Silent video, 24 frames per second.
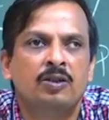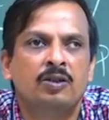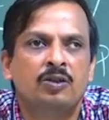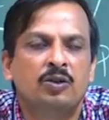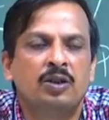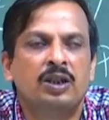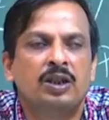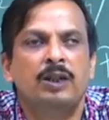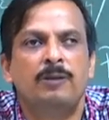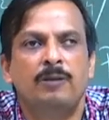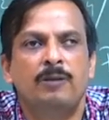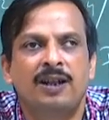
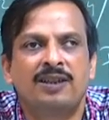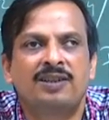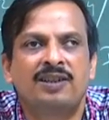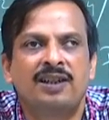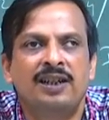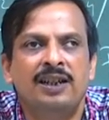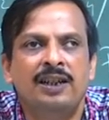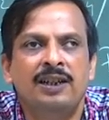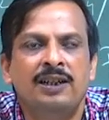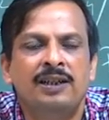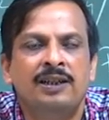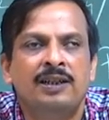So,
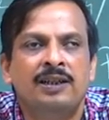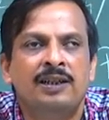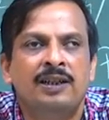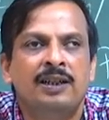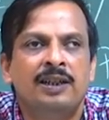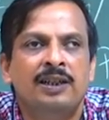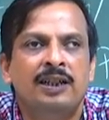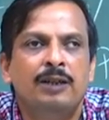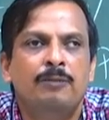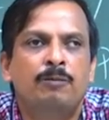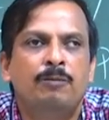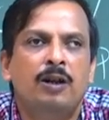reversely,
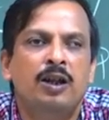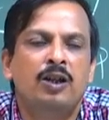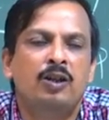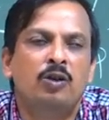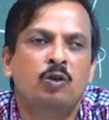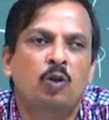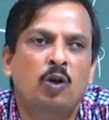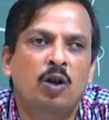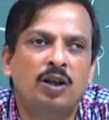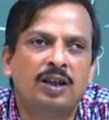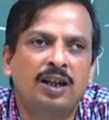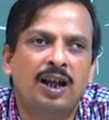if I
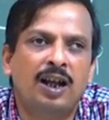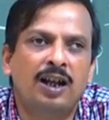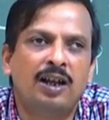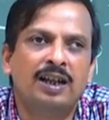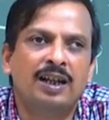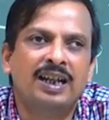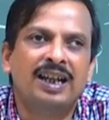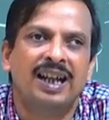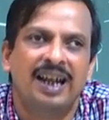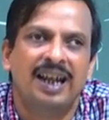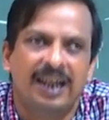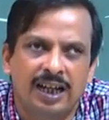know
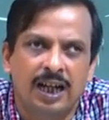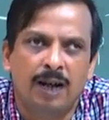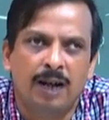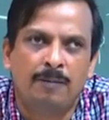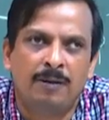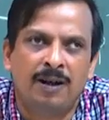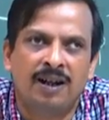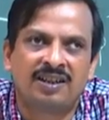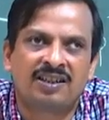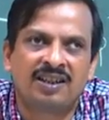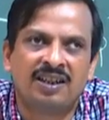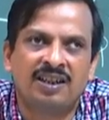the area
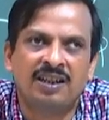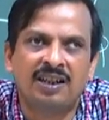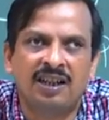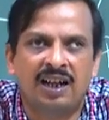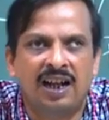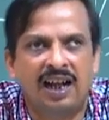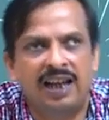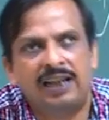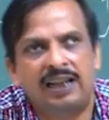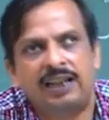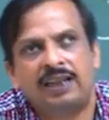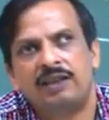function,
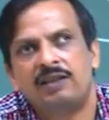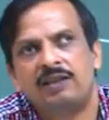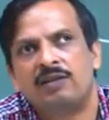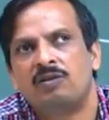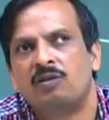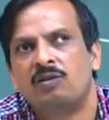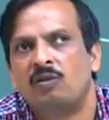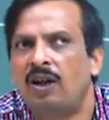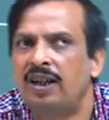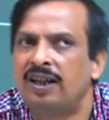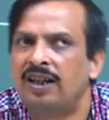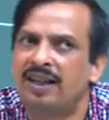I
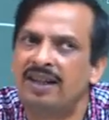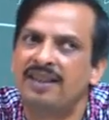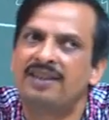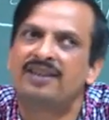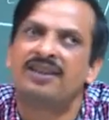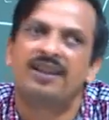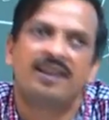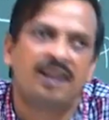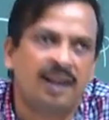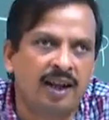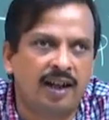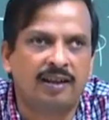can
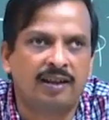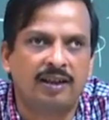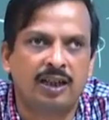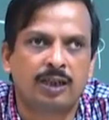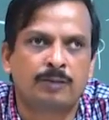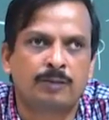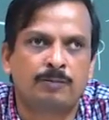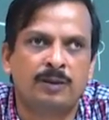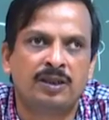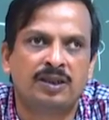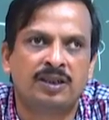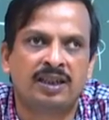generate the
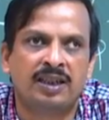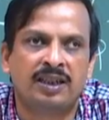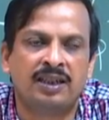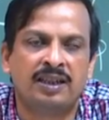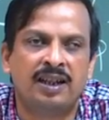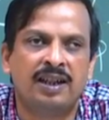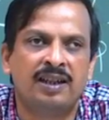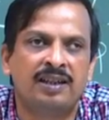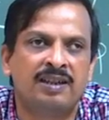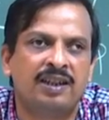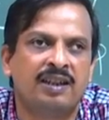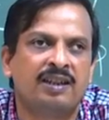speech
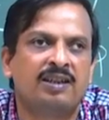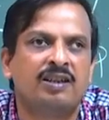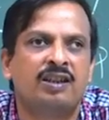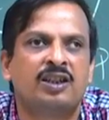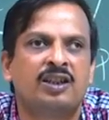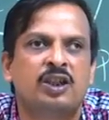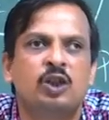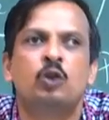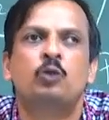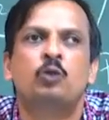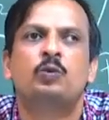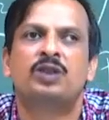signal, that is a
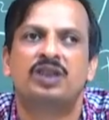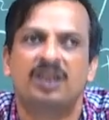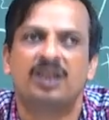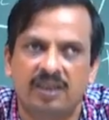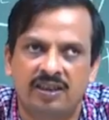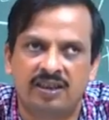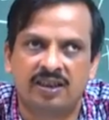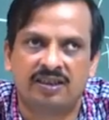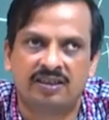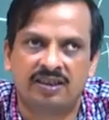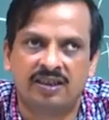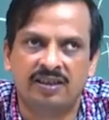tube
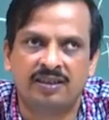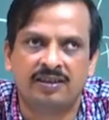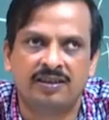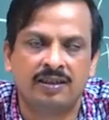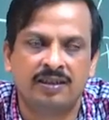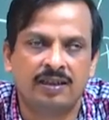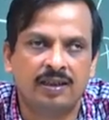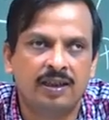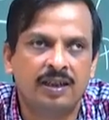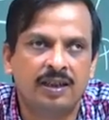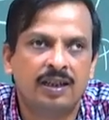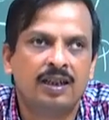synthesis.
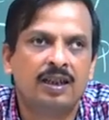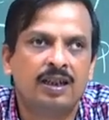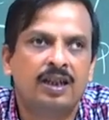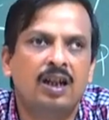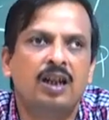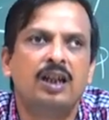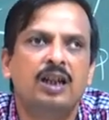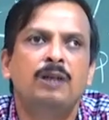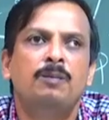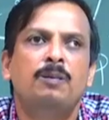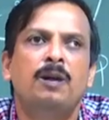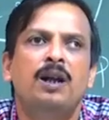Now,
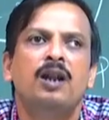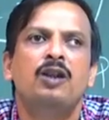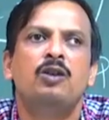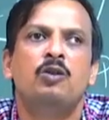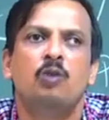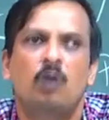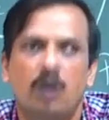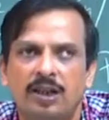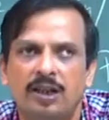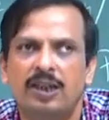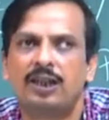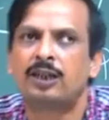if I
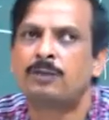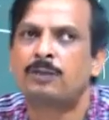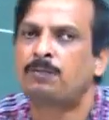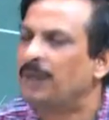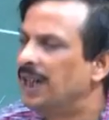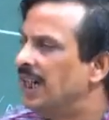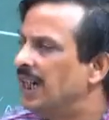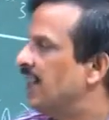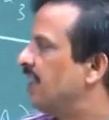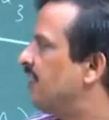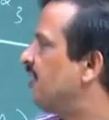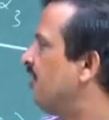know the
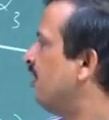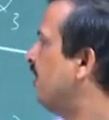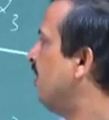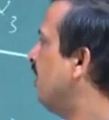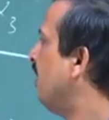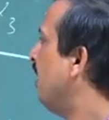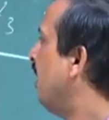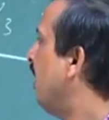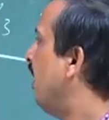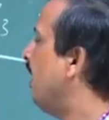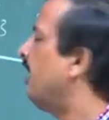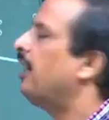speech,
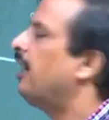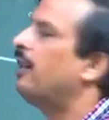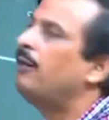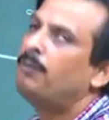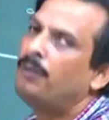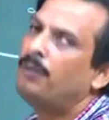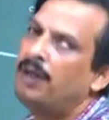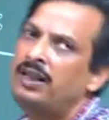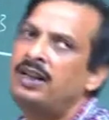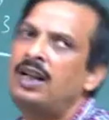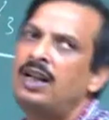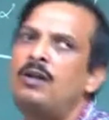I can
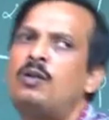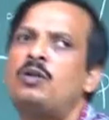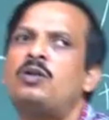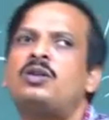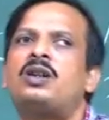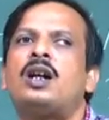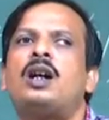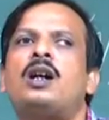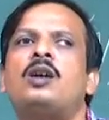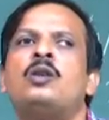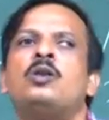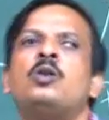find out
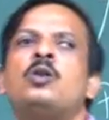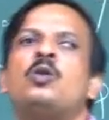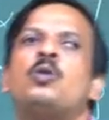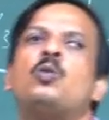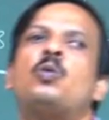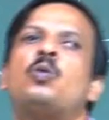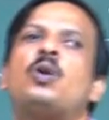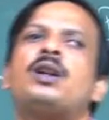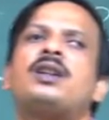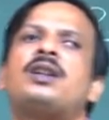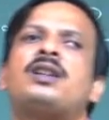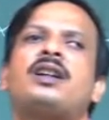the
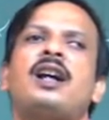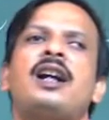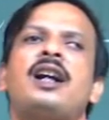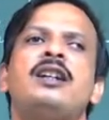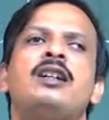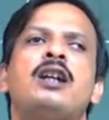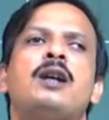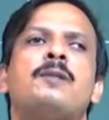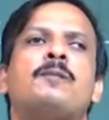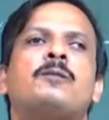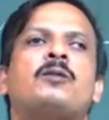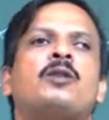what kind
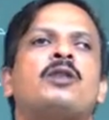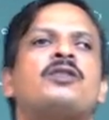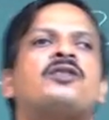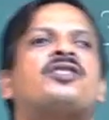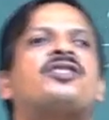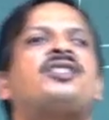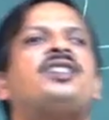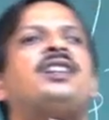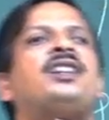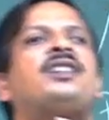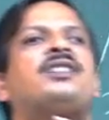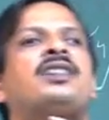of
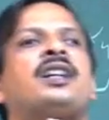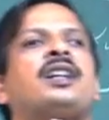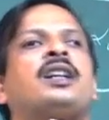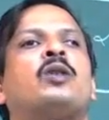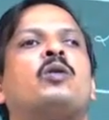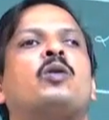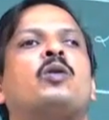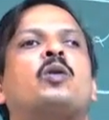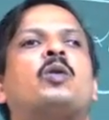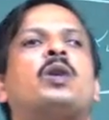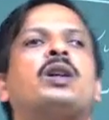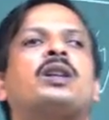constriction
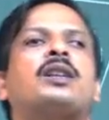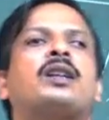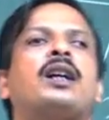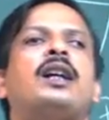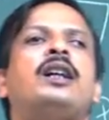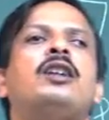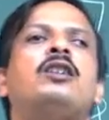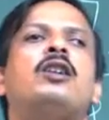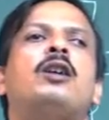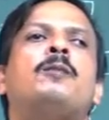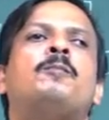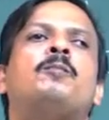or what
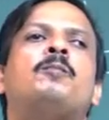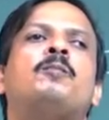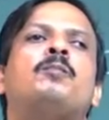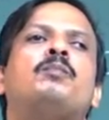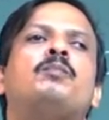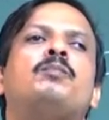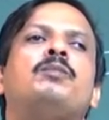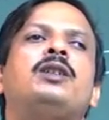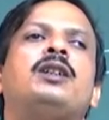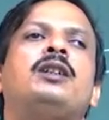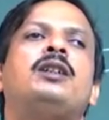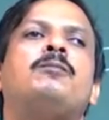kind of
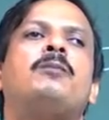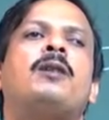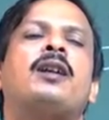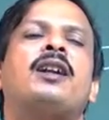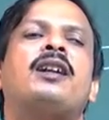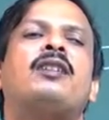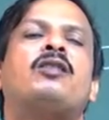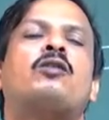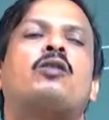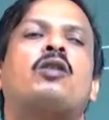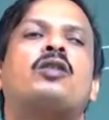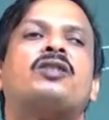
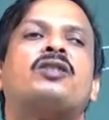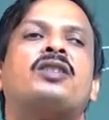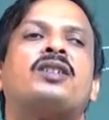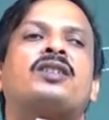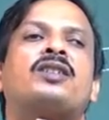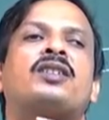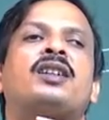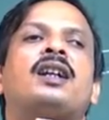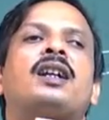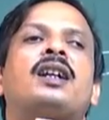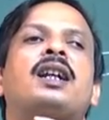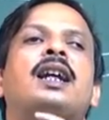different cross
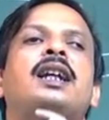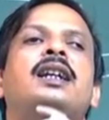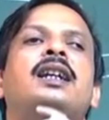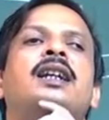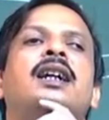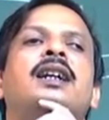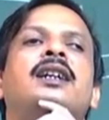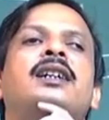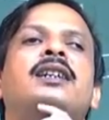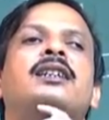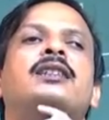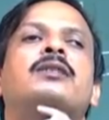sectional
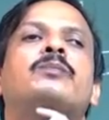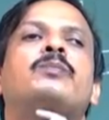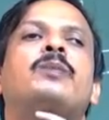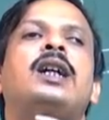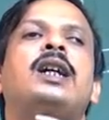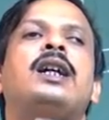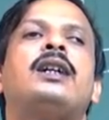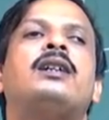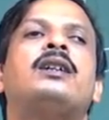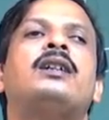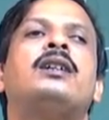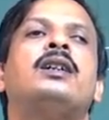area is
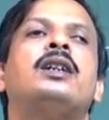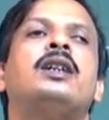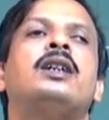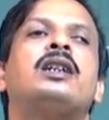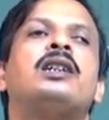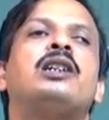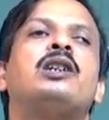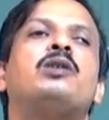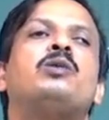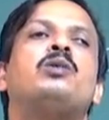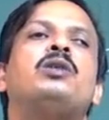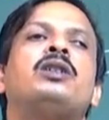made
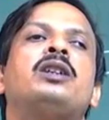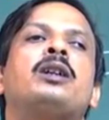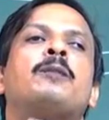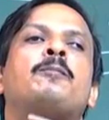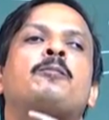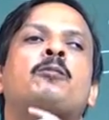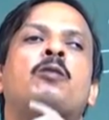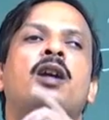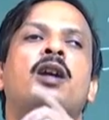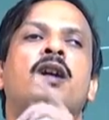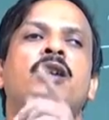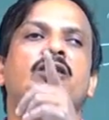during the
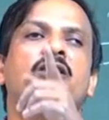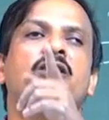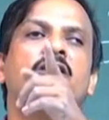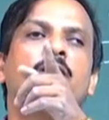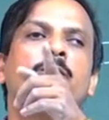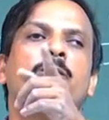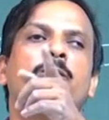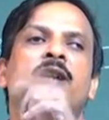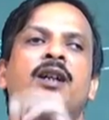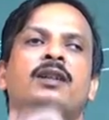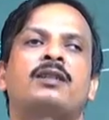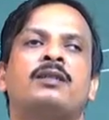production
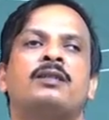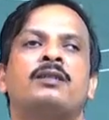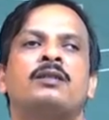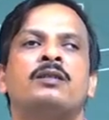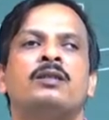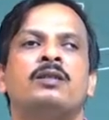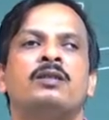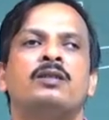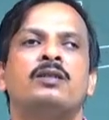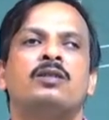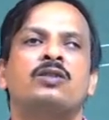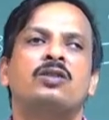of that
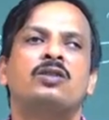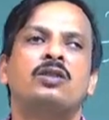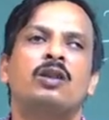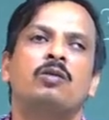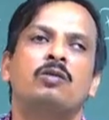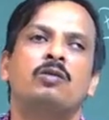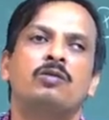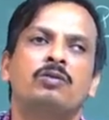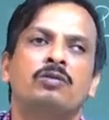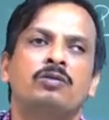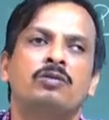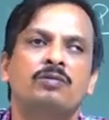
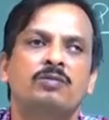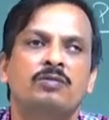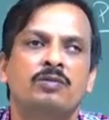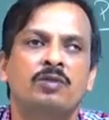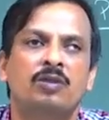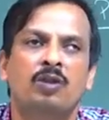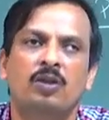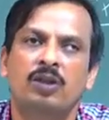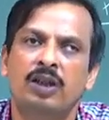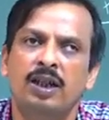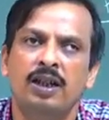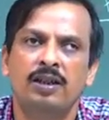sound.
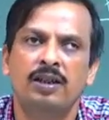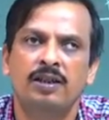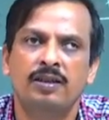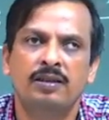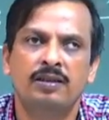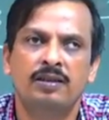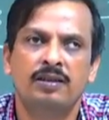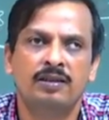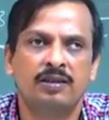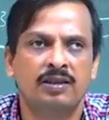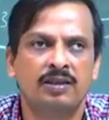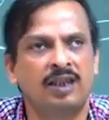Okay?
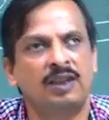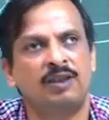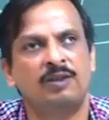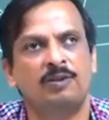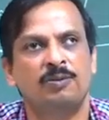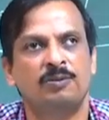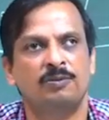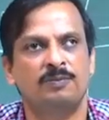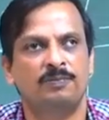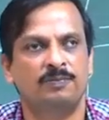Thank you.